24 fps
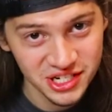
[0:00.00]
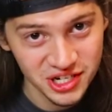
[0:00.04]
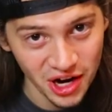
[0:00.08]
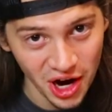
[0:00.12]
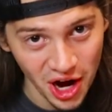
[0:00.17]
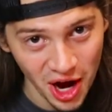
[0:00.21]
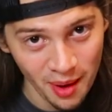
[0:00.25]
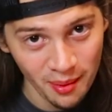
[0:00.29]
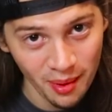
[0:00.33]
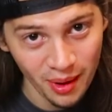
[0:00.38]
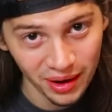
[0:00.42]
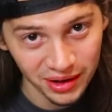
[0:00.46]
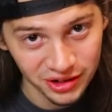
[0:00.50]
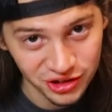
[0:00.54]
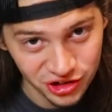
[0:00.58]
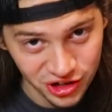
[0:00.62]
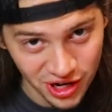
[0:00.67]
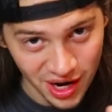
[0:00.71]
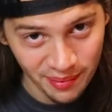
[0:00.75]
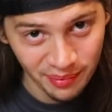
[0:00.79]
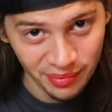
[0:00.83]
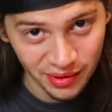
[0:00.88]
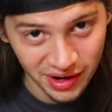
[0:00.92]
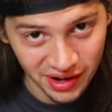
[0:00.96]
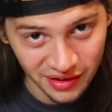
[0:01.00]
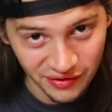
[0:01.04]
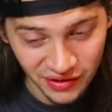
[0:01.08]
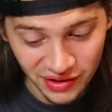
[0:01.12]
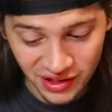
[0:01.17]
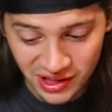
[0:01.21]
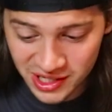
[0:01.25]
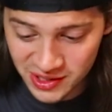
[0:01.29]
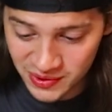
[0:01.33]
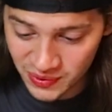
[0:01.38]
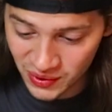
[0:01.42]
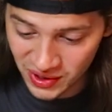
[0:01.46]
job on jeopardy for
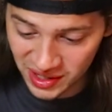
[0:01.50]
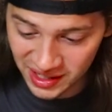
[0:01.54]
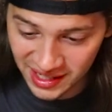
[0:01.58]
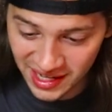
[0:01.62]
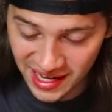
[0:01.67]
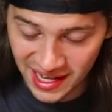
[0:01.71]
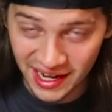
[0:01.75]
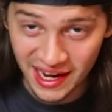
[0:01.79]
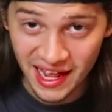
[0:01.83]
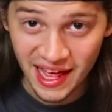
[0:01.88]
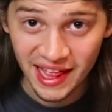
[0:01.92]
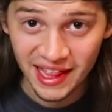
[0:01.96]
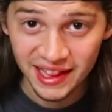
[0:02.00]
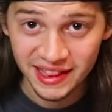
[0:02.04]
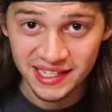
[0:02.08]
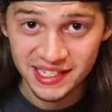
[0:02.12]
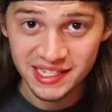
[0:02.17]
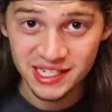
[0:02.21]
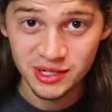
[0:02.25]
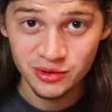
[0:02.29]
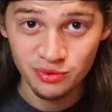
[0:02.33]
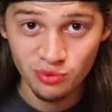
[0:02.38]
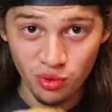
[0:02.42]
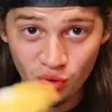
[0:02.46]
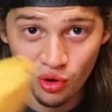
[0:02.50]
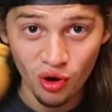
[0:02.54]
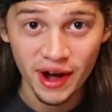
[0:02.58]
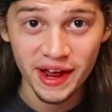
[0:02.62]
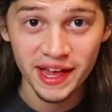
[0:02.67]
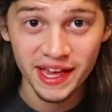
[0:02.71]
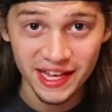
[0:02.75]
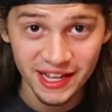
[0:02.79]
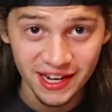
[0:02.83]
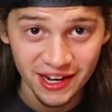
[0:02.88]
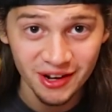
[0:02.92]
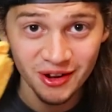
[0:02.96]
this one, and this is
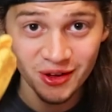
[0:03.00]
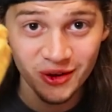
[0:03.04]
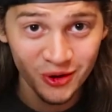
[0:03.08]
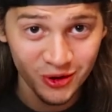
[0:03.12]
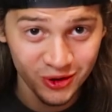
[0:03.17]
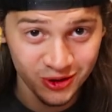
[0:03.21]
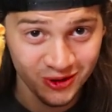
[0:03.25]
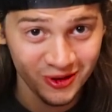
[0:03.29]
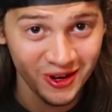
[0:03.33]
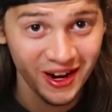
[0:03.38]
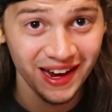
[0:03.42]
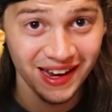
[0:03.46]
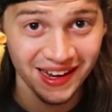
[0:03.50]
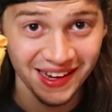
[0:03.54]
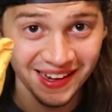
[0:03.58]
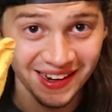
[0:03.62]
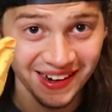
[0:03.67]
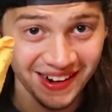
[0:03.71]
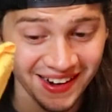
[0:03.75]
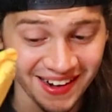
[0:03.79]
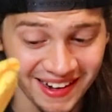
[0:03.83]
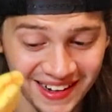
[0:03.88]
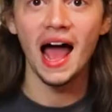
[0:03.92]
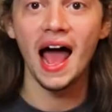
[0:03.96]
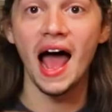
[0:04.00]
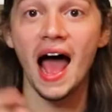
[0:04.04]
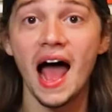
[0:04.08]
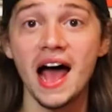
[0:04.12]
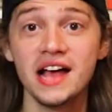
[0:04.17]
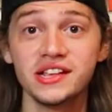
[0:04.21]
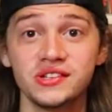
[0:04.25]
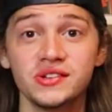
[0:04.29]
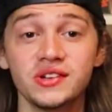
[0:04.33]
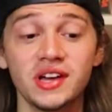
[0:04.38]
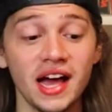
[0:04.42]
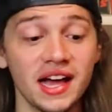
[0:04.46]
breaking news right here.
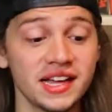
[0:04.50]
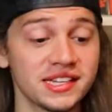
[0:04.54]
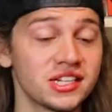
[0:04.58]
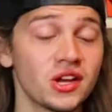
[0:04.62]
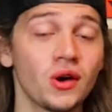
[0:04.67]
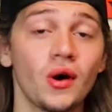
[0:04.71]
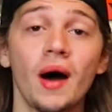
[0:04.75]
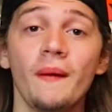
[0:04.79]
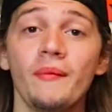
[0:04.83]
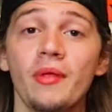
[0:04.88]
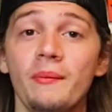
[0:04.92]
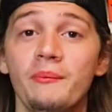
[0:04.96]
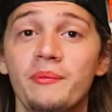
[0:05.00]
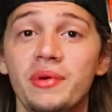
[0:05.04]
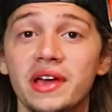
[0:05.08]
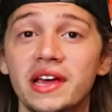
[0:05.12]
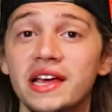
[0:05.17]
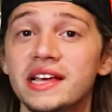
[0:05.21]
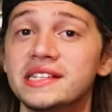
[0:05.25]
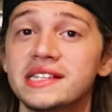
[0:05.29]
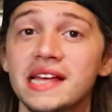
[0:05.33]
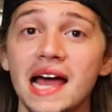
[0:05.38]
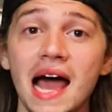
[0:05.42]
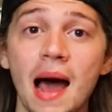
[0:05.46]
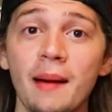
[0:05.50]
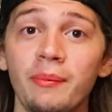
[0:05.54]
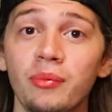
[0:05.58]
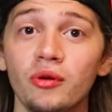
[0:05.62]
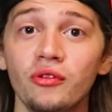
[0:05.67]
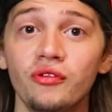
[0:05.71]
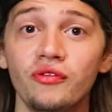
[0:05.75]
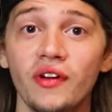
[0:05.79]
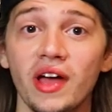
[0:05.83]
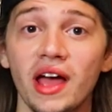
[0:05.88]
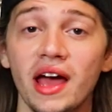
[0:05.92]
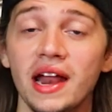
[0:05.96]
As you guys know, I'm the biggest
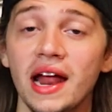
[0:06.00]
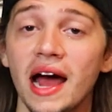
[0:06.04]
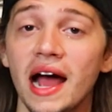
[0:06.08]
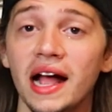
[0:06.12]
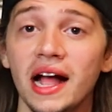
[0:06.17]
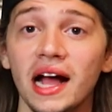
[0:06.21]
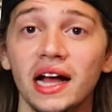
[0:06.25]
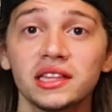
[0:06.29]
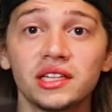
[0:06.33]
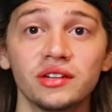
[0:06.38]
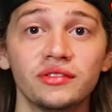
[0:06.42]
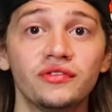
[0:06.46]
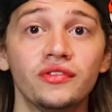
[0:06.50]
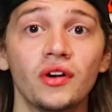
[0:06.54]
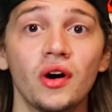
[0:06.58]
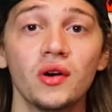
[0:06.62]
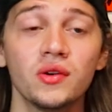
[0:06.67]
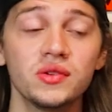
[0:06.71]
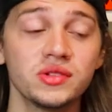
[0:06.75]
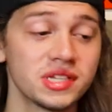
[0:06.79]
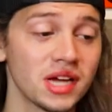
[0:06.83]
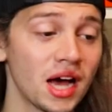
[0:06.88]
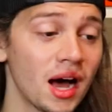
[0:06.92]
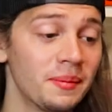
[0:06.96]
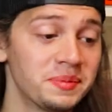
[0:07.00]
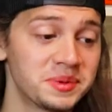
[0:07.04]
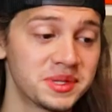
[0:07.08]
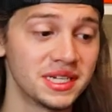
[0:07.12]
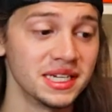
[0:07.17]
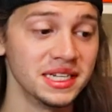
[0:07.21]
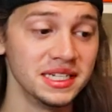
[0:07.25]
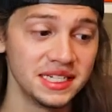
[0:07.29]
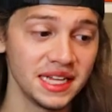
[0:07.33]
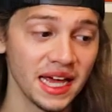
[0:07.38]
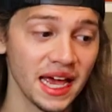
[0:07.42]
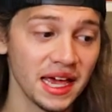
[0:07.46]
Apple fan. I got the phones up
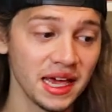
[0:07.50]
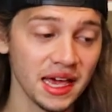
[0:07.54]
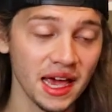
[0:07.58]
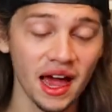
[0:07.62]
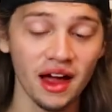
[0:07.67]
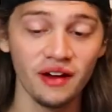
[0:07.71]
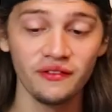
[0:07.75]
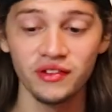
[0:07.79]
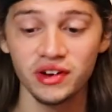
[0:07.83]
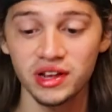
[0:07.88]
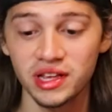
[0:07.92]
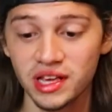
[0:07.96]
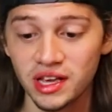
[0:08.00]
to date every